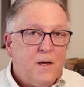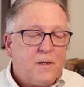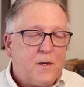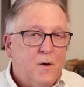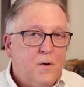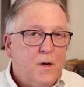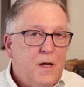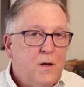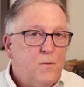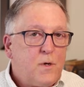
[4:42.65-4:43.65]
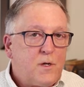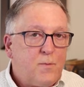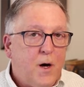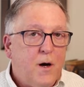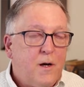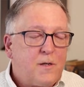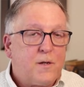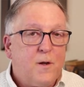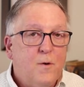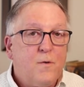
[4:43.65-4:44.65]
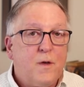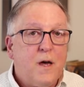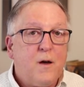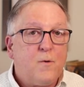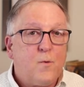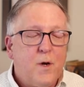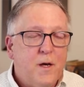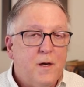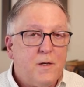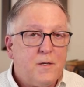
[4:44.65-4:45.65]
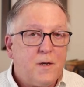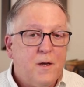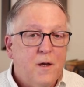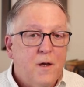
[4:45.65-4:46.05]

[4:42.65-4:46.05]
So in response to that risk,